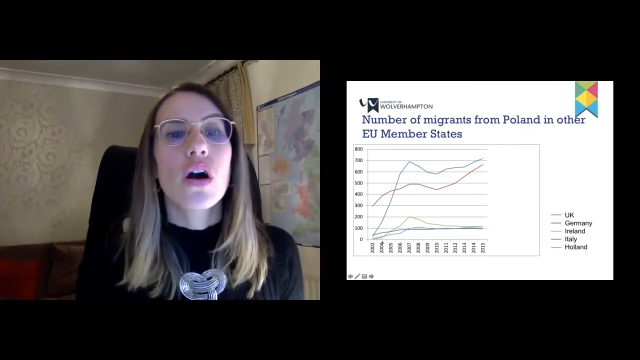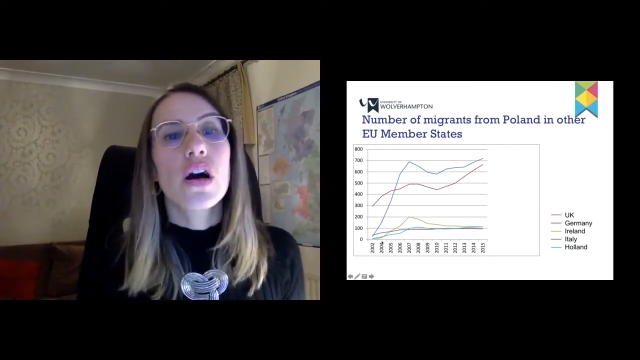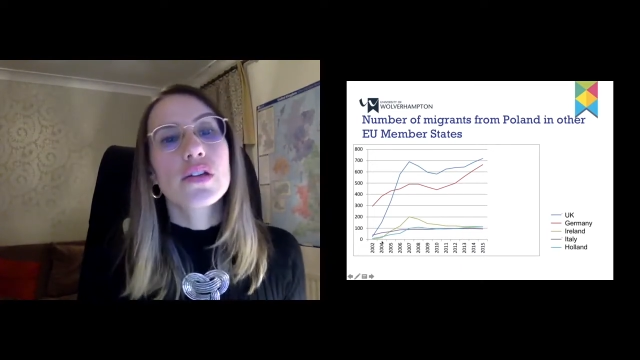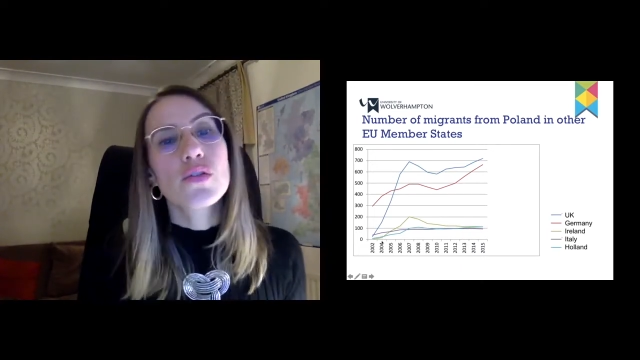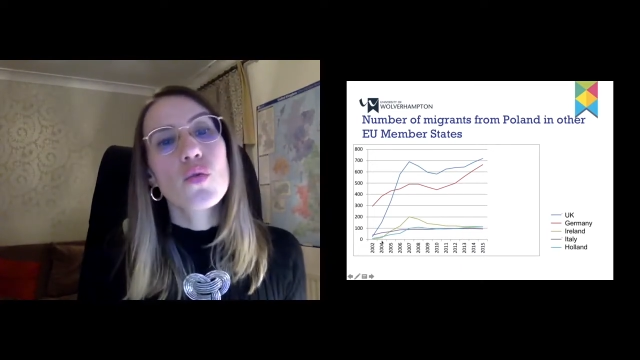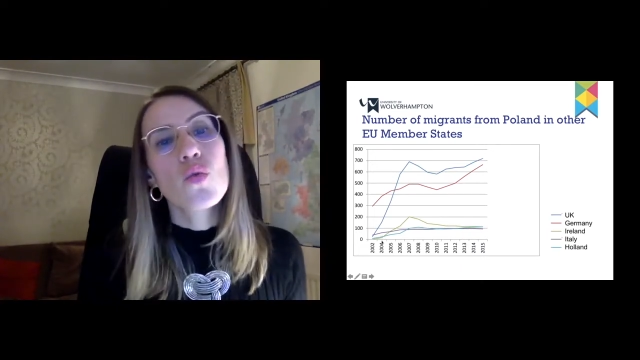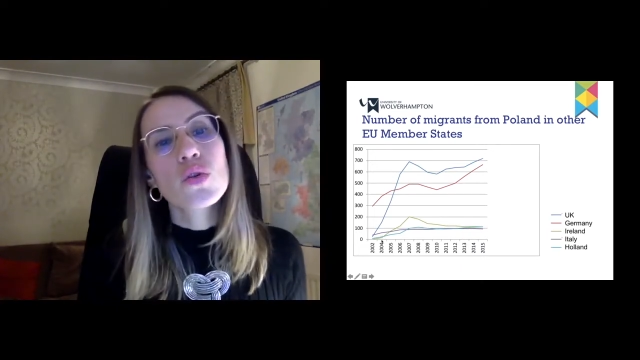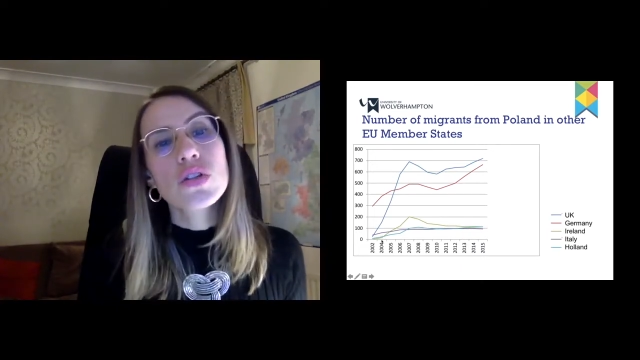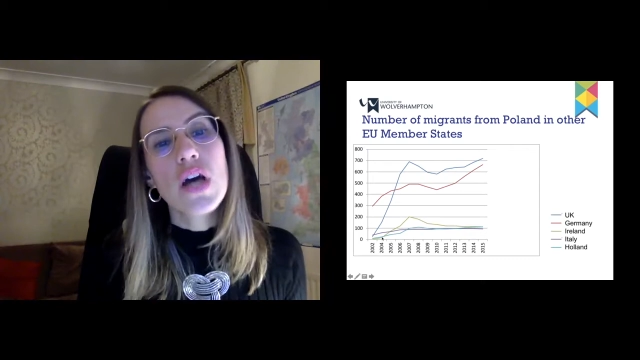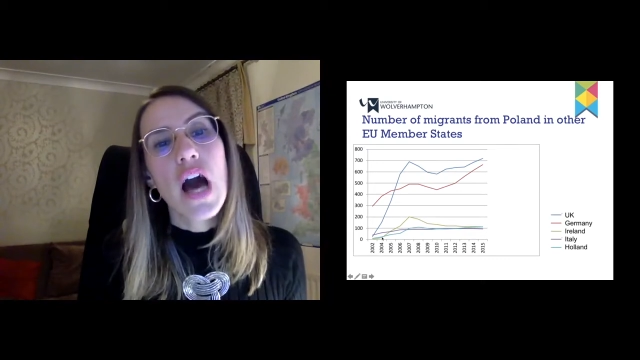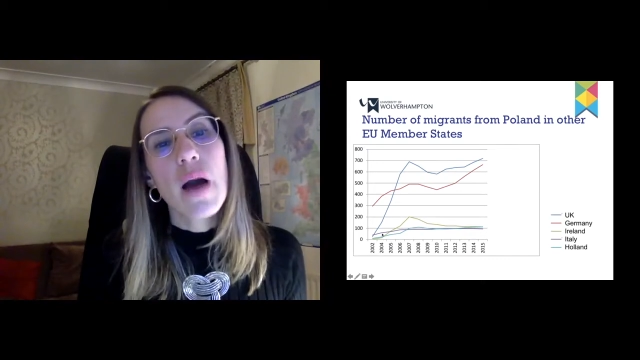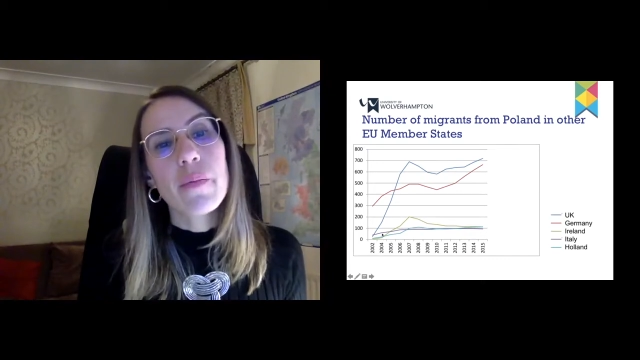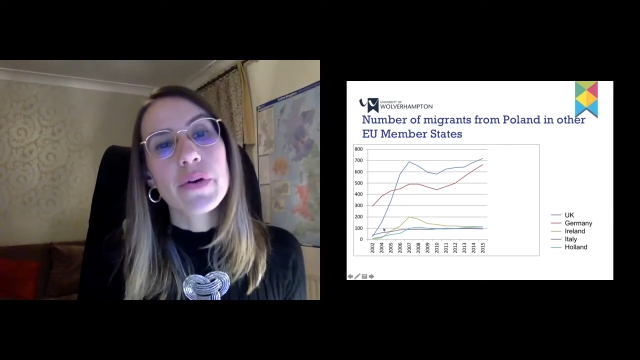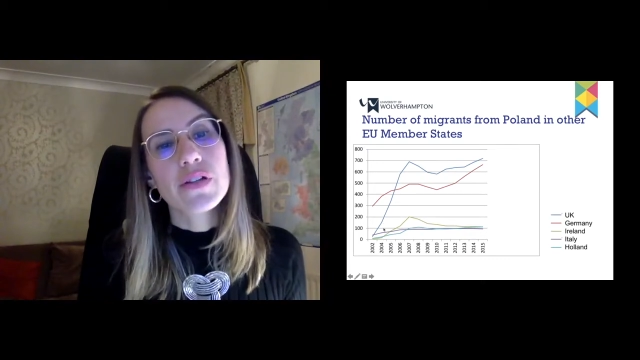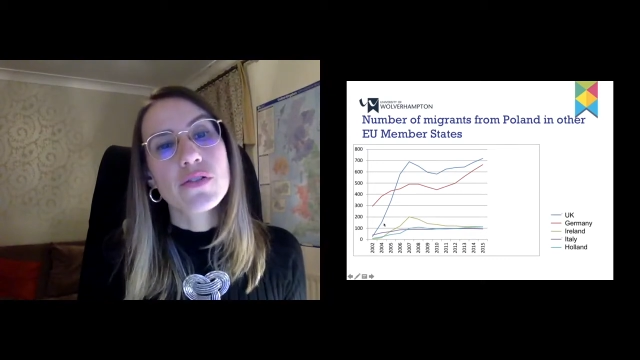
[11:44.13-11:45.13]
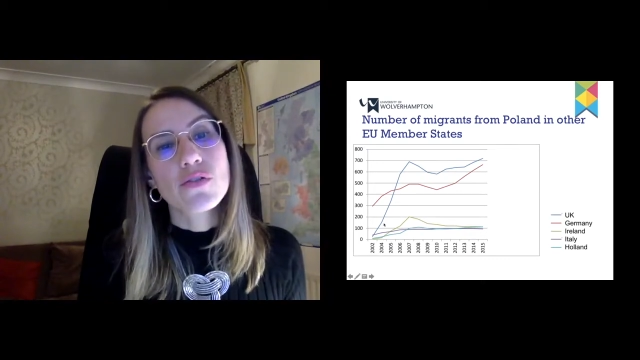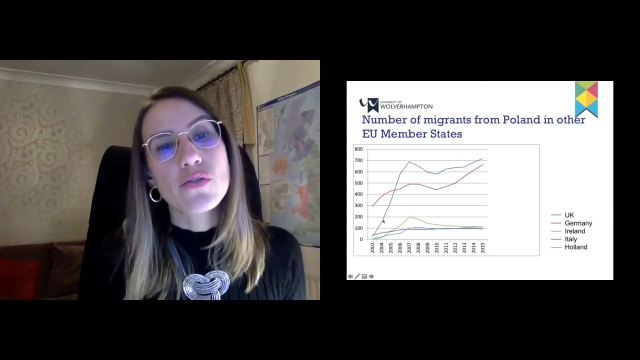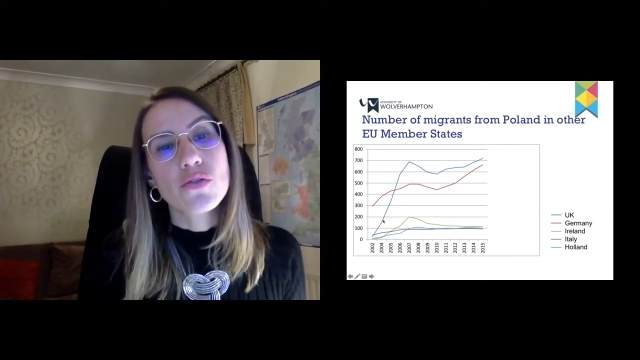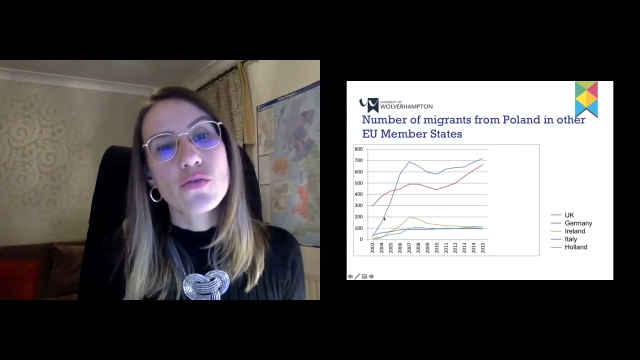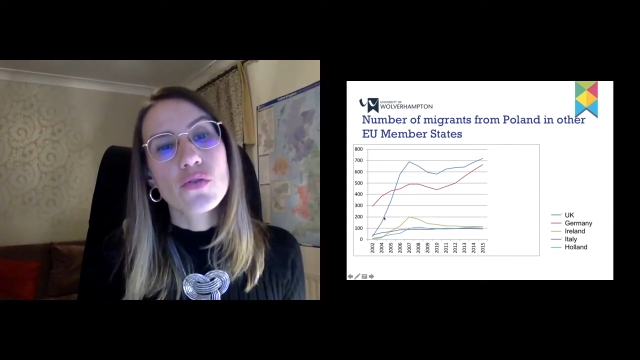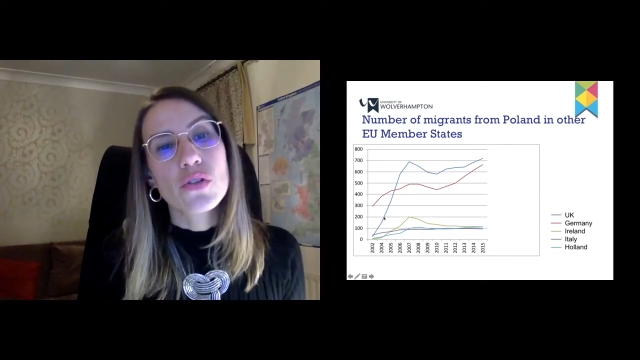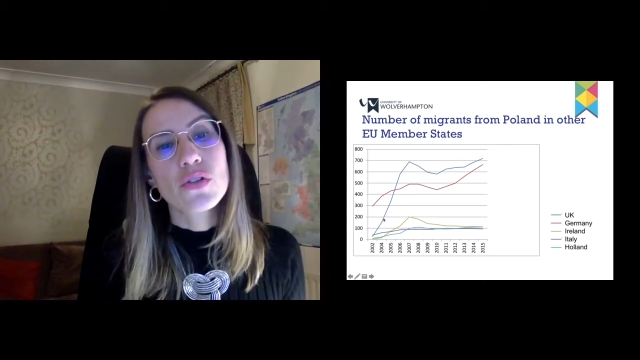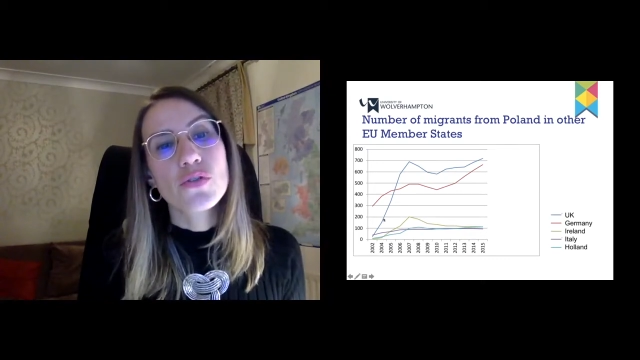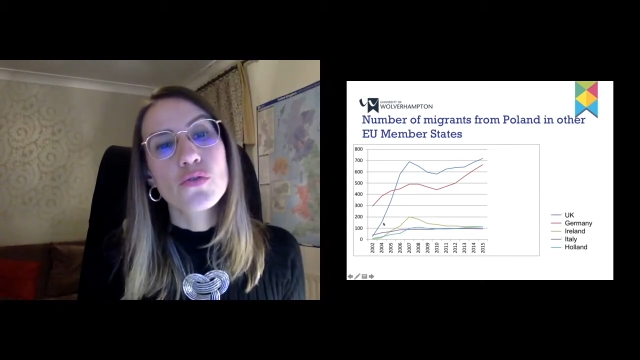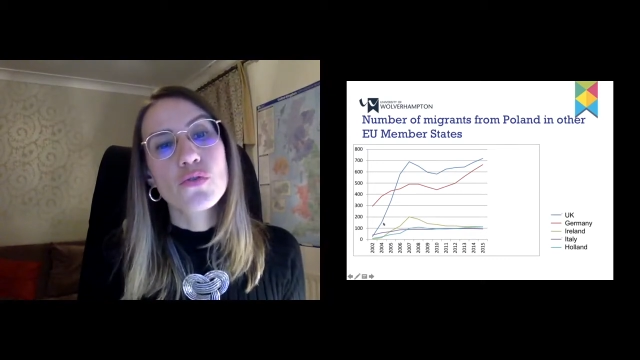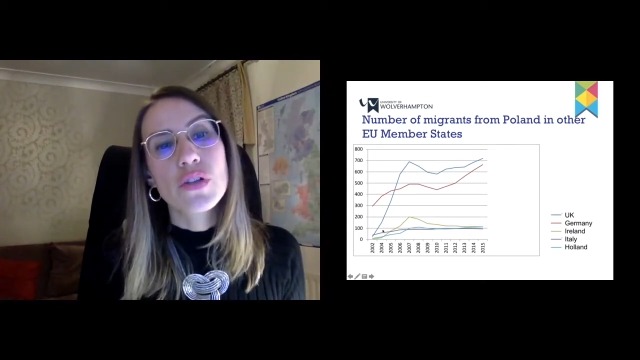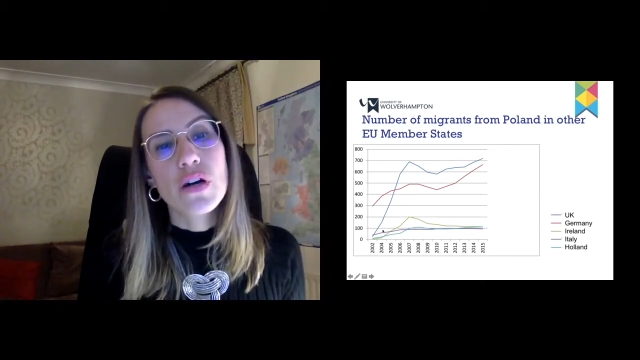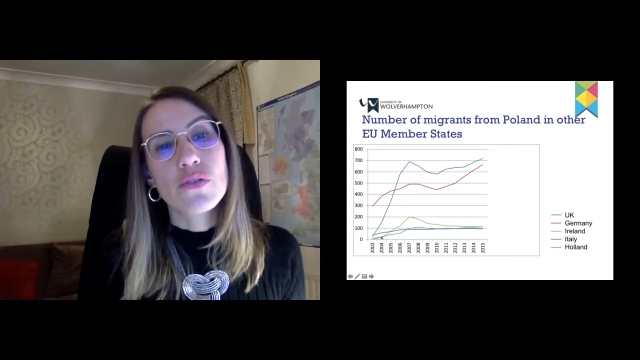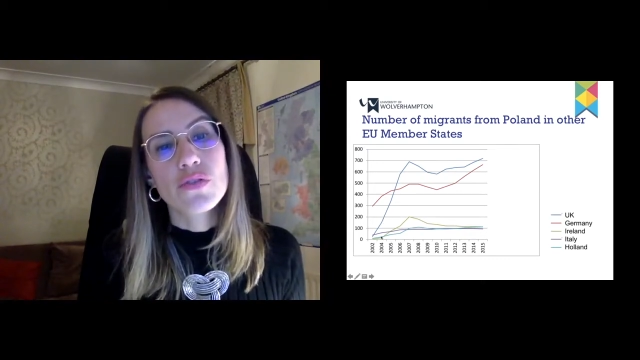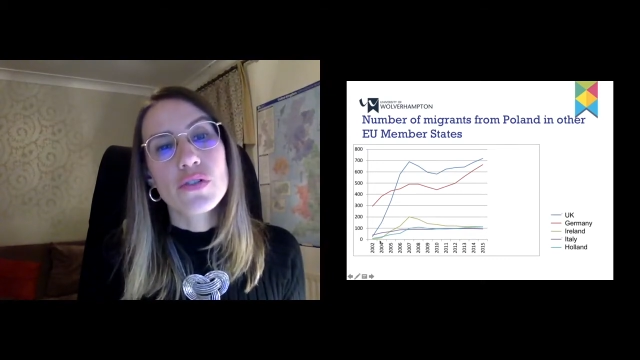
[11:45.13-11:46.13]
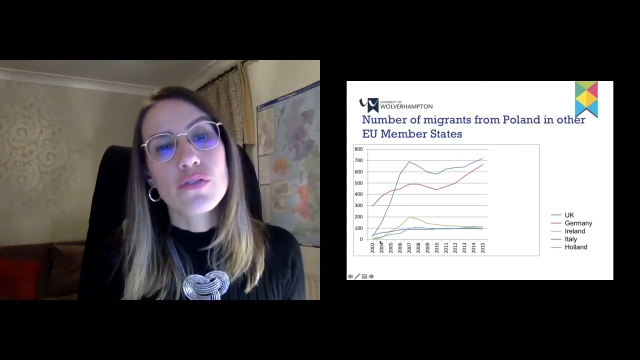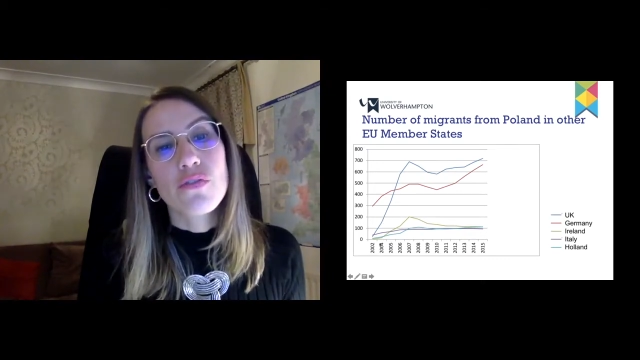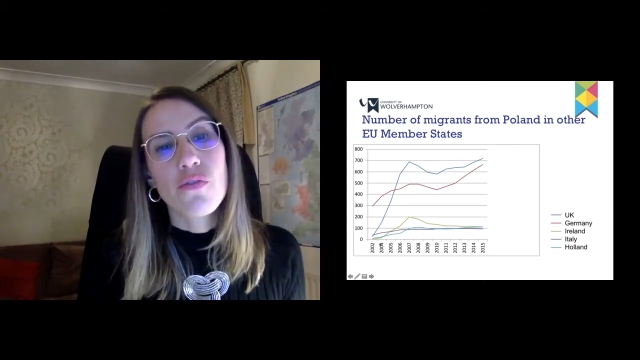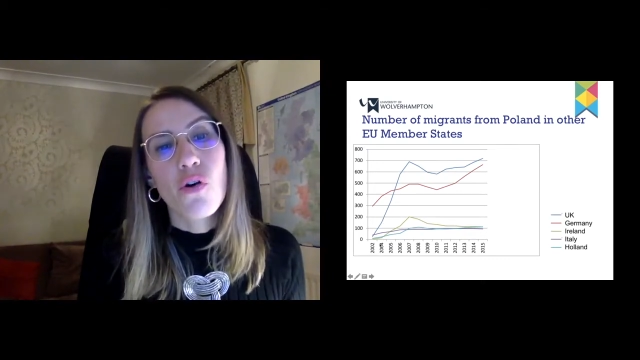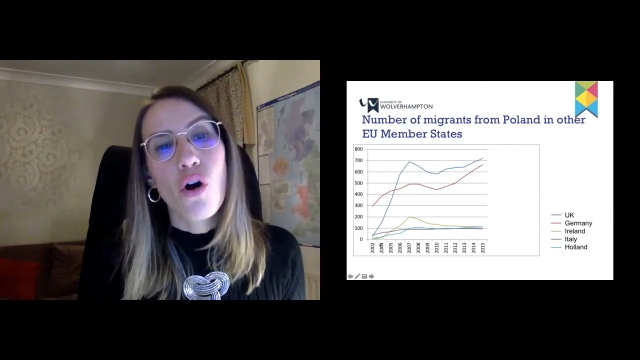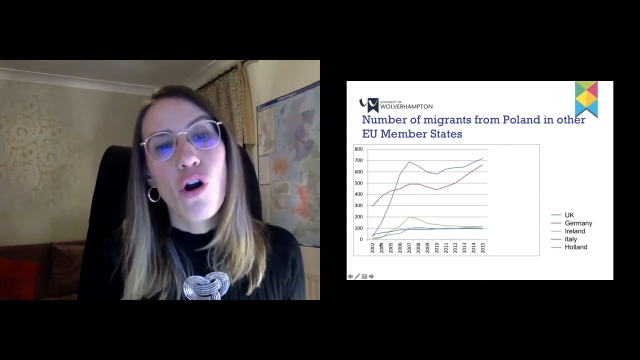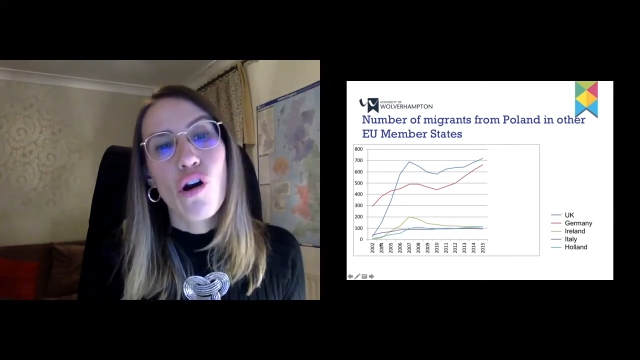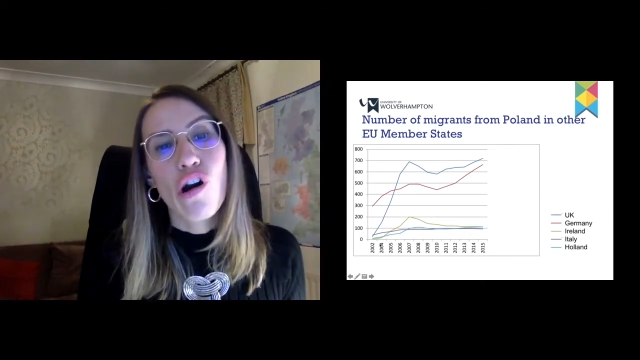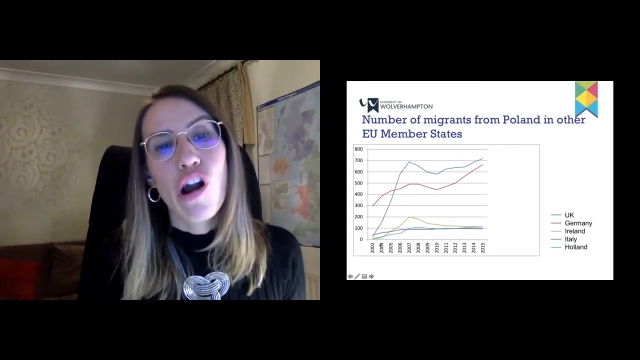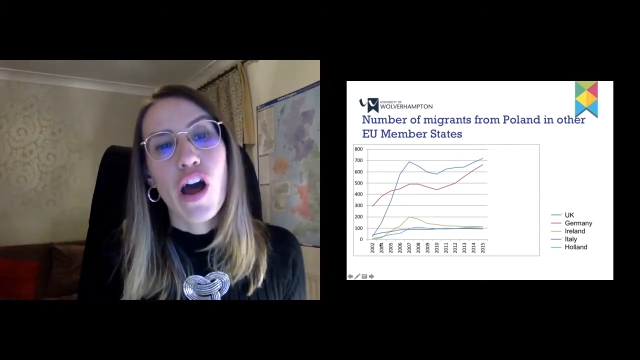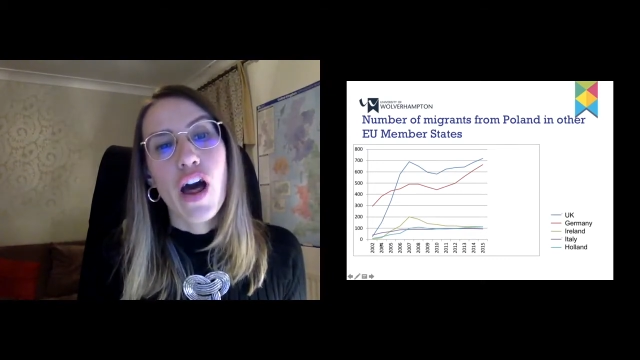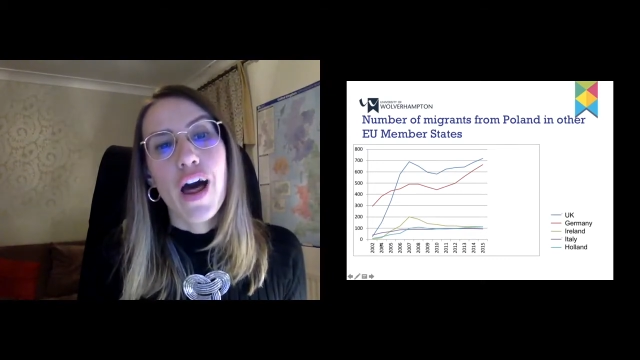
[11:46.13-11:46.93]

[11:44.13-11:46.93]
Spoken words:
at what happens in 2004